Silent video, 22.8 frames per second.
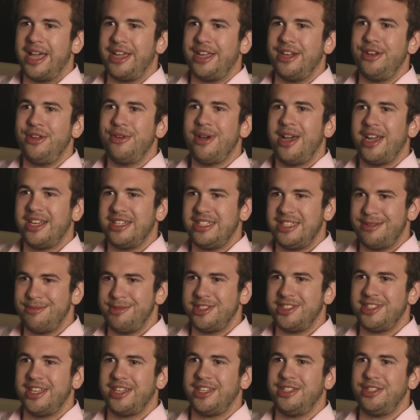I can do
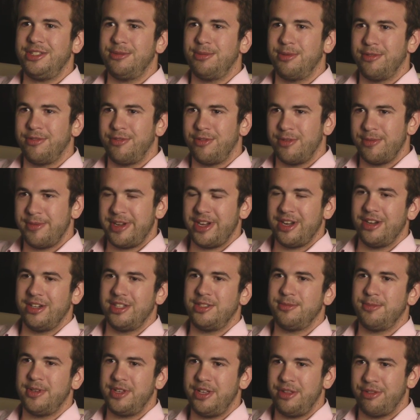academics, I can do performing
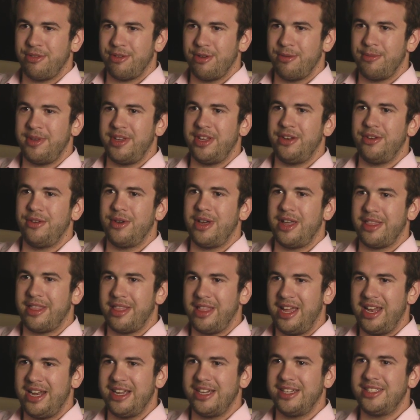arts, but you throw me into
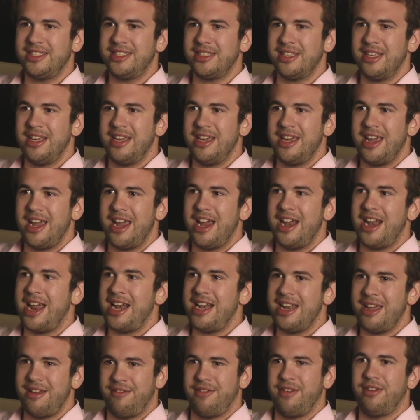athletics, and I
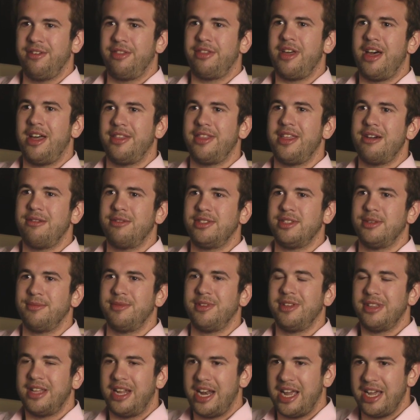never thought that was
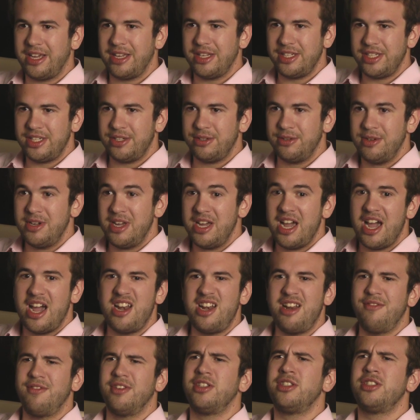something that I could do. I
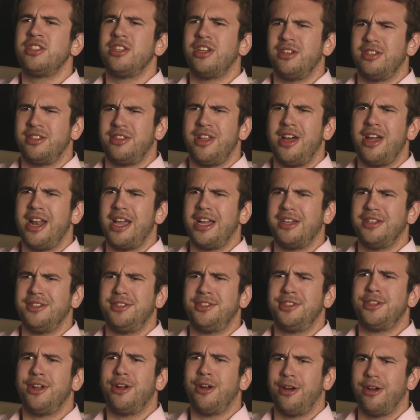never thought I could
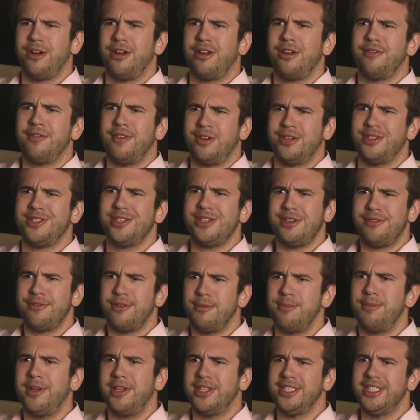start on a varsity
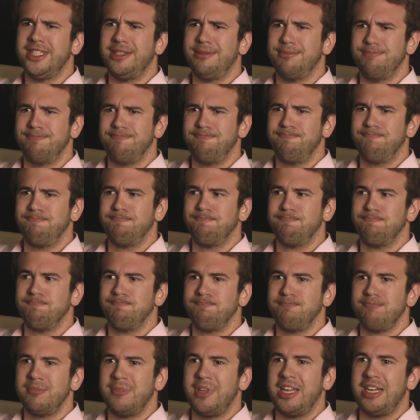football team,
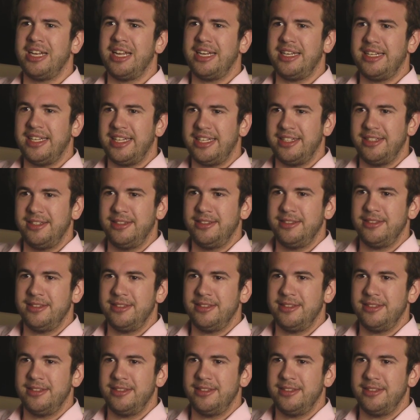and I did.